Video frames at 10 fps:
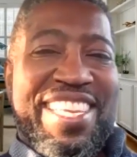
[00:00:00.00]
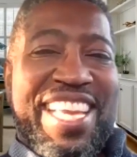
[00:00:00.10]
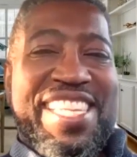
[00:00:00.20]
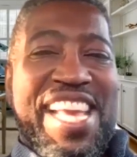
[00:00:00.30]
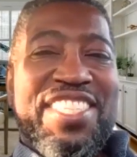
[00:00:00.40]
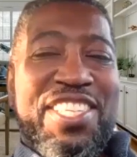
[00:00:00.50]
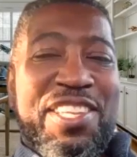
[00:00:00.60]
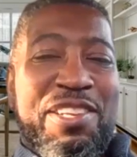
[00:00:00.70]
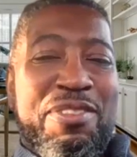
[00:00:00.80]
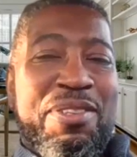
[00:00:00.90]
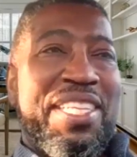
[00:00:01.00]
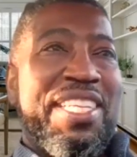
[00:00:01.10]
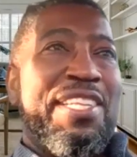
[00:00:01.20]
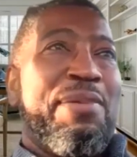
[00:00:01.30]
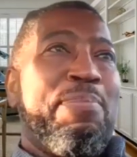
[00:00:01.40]
And that's included
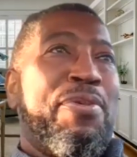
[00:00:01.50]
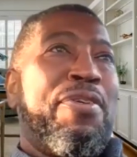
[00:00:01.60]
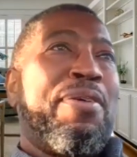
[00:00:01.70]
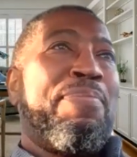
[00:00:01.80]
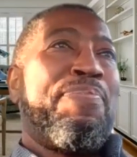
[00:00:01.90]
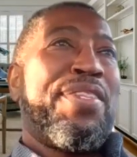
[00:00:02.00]
in the poem.